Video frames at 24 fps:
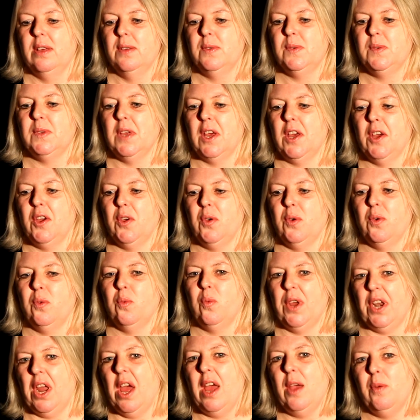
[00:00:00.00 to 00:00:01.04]
So
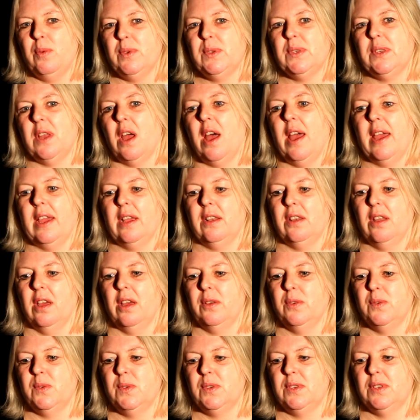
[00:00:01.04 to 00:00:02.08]
when I was
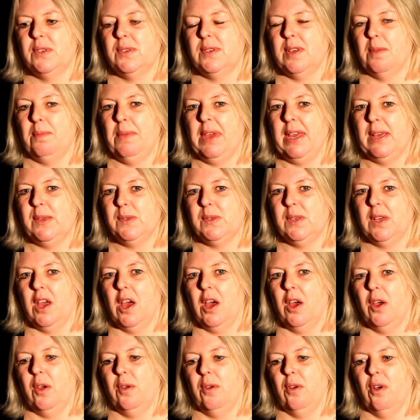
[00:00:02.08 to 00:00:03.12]
diagnosed some years
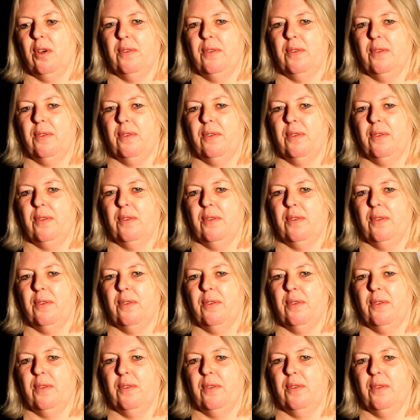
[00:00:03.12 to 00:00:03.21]
ago,